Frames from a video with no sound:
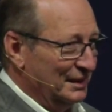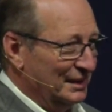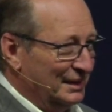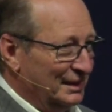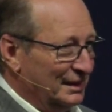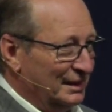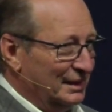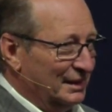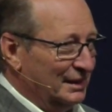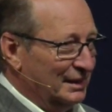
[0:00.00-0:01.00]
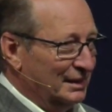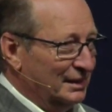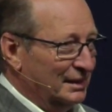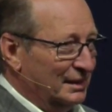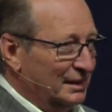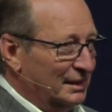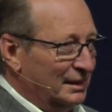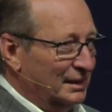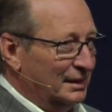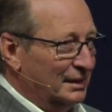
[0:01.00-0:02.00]

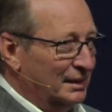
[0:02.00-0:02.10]
(no one is talking)